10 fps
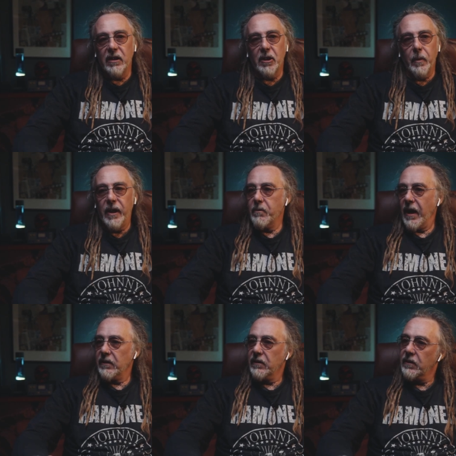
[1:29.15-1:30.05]
This week,
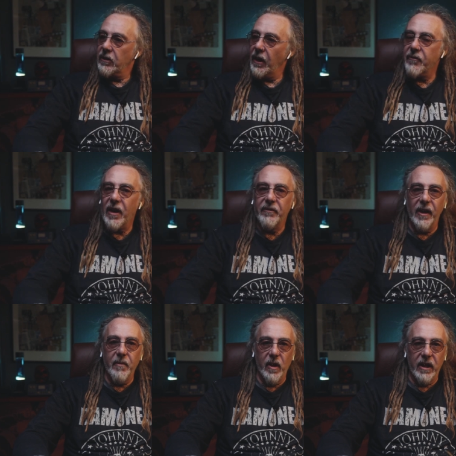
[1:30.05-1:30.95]
man, do you ever have
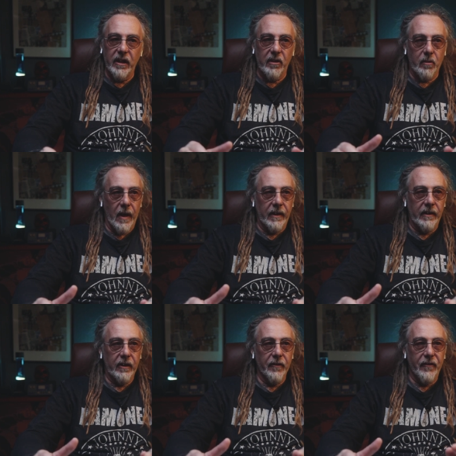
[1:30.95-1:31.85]
them weeks
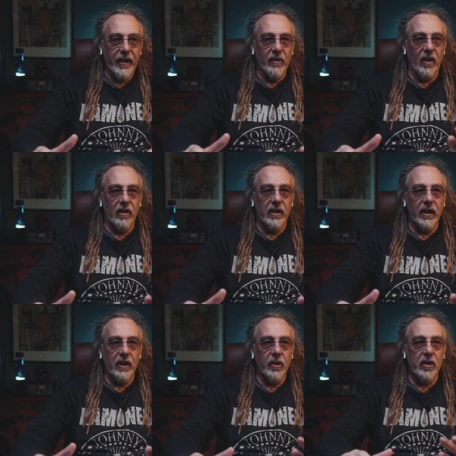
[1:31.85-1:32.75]
when you feel
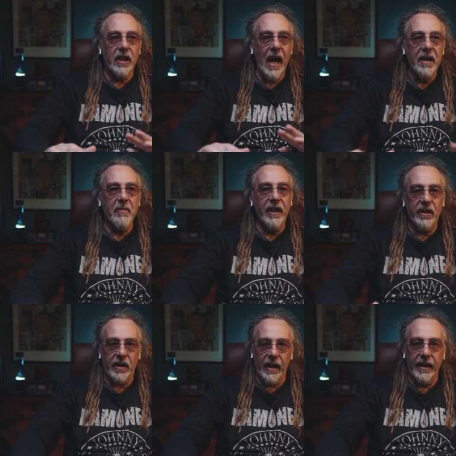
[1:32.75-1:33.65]
like you're 10
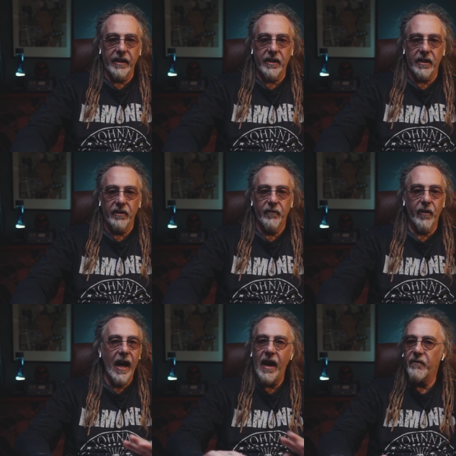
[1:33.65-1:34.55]
minutes late
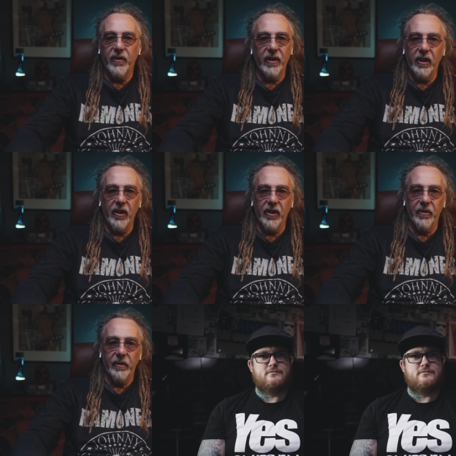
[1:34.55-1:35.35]
for everything you do?